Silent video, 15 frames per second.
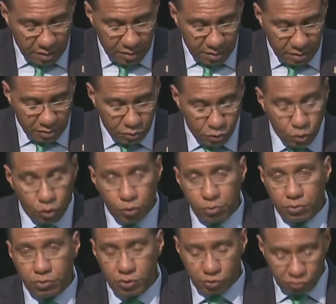to
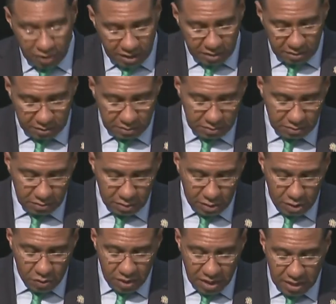strengthen
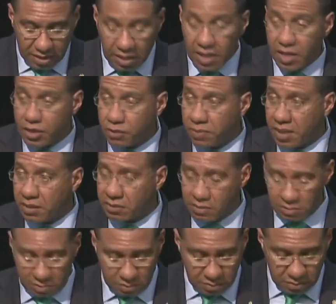our engagement
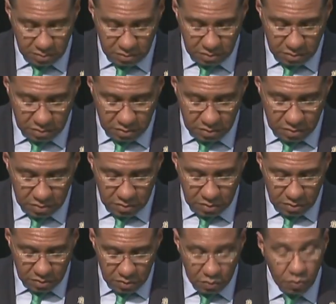
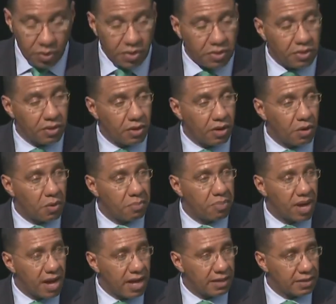with our
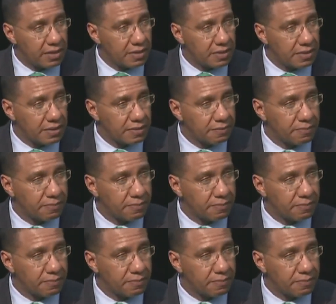partners.